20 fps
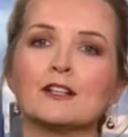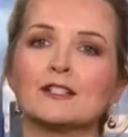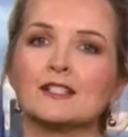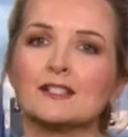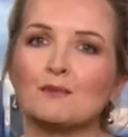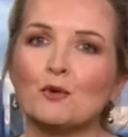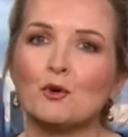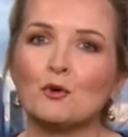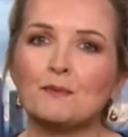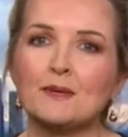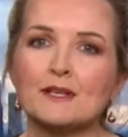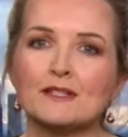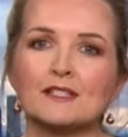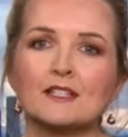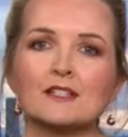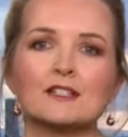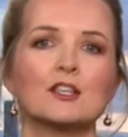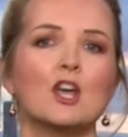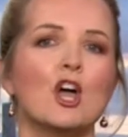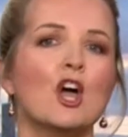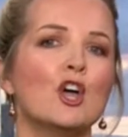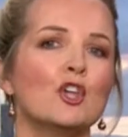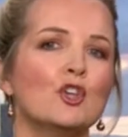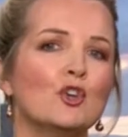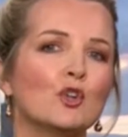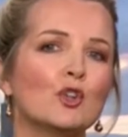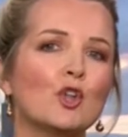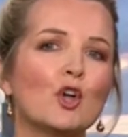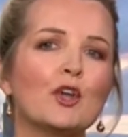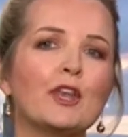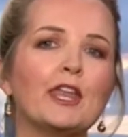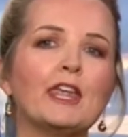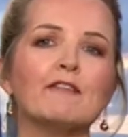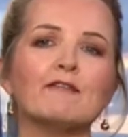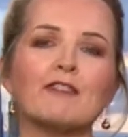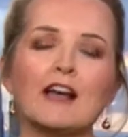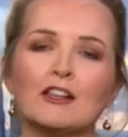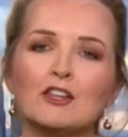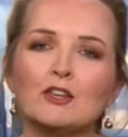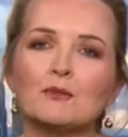at a small business, you're
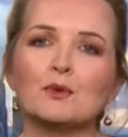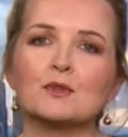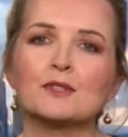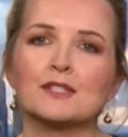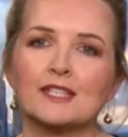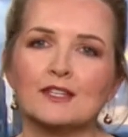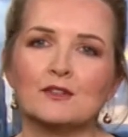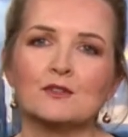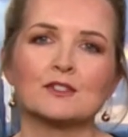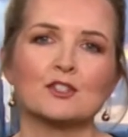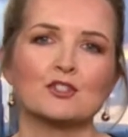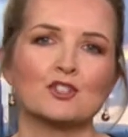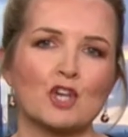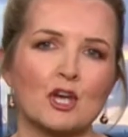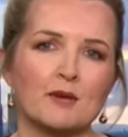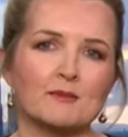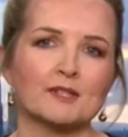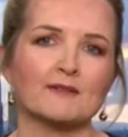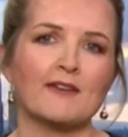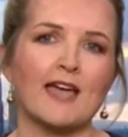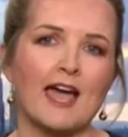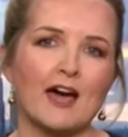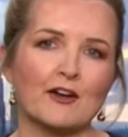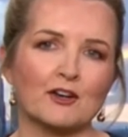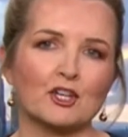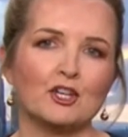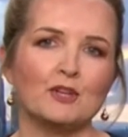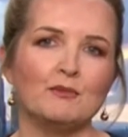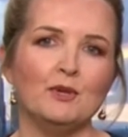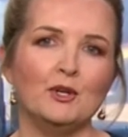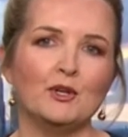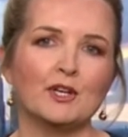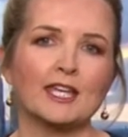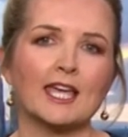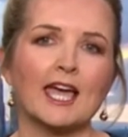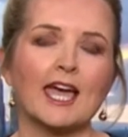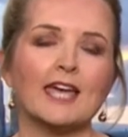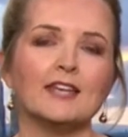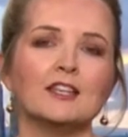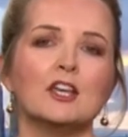learning valuable skills in terms of how to
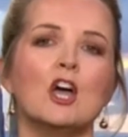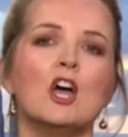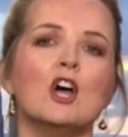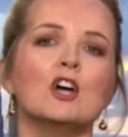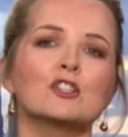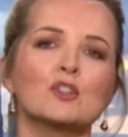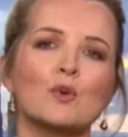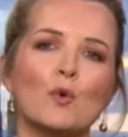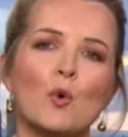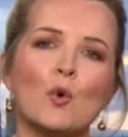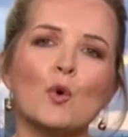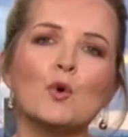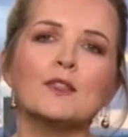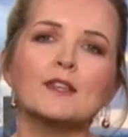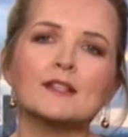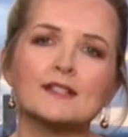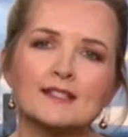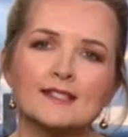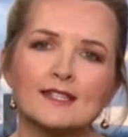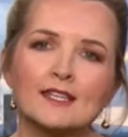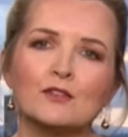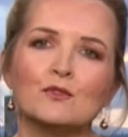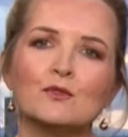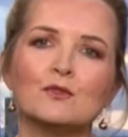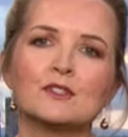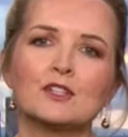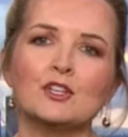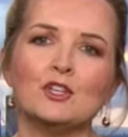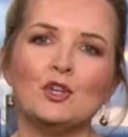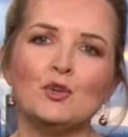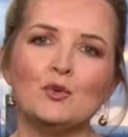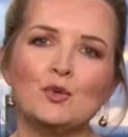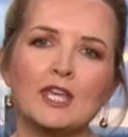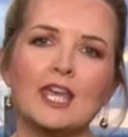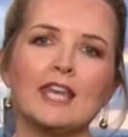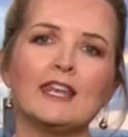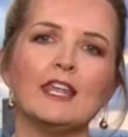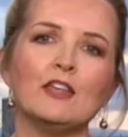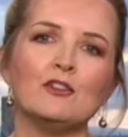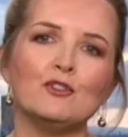communicate. So all the skills that you
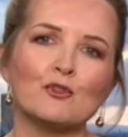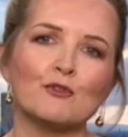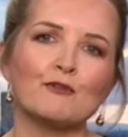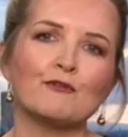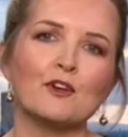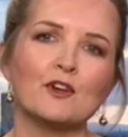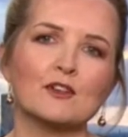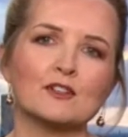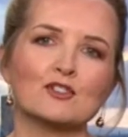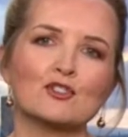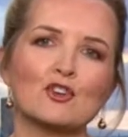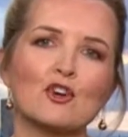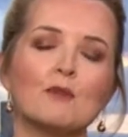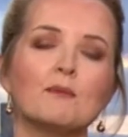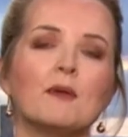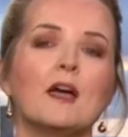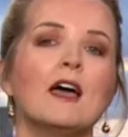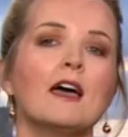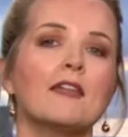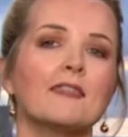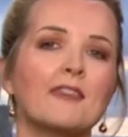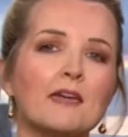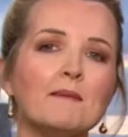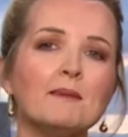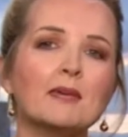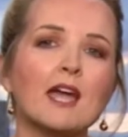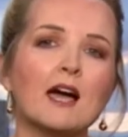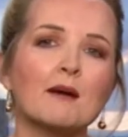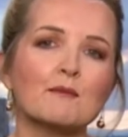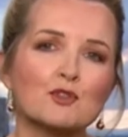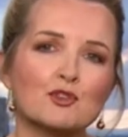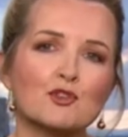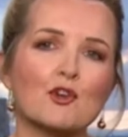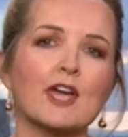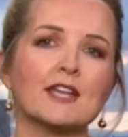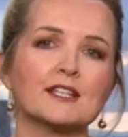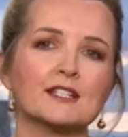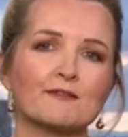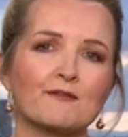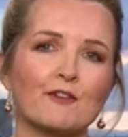get in your first job, they become
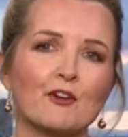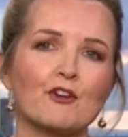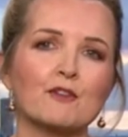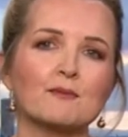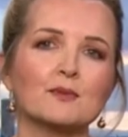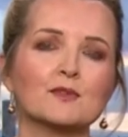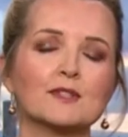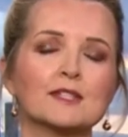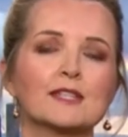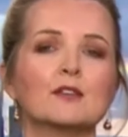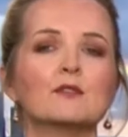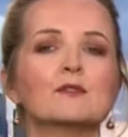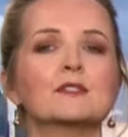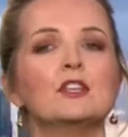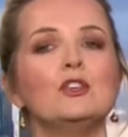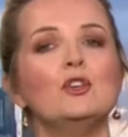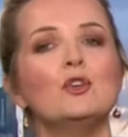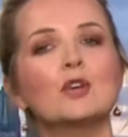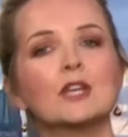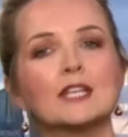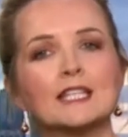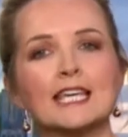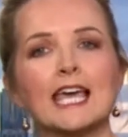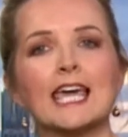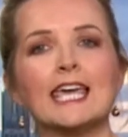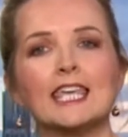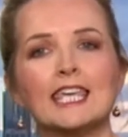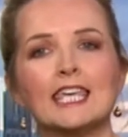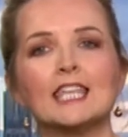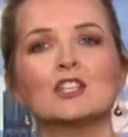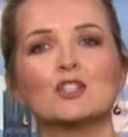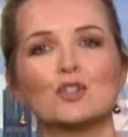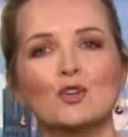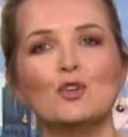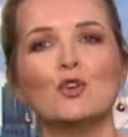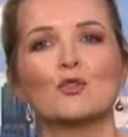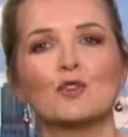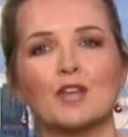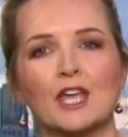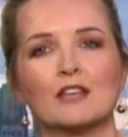transferable skills that you can take into
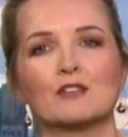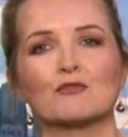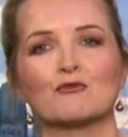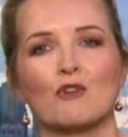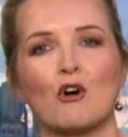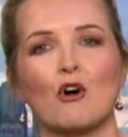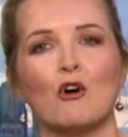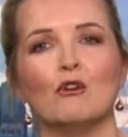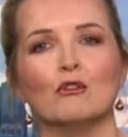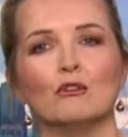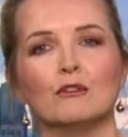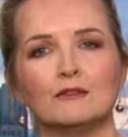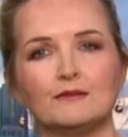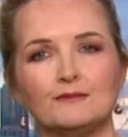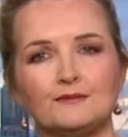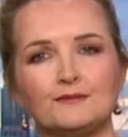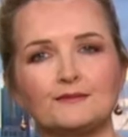your next role.